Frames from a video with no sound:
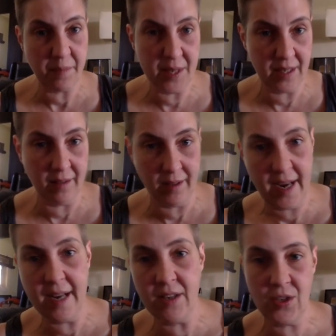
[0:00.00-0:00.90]
particular
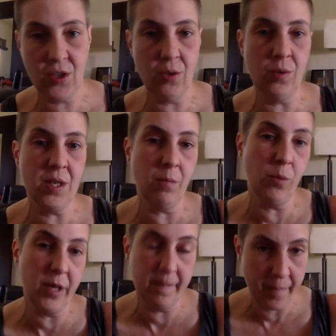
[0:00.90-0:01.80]
case to
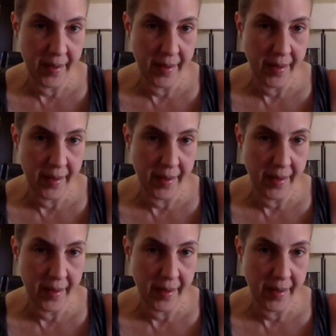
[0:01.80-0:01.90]
someone